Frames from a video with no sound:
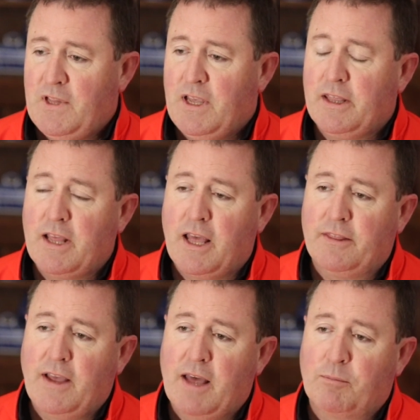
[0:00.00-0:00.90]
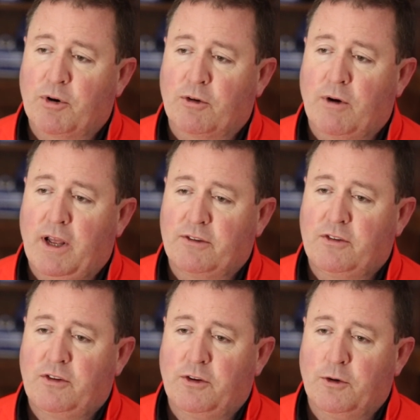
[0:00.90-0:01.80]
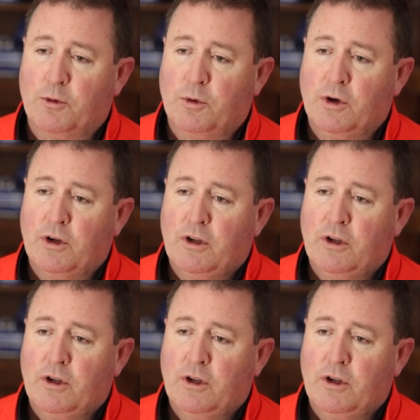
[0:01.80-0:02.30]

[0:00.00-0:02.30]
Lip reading: And then that progressed to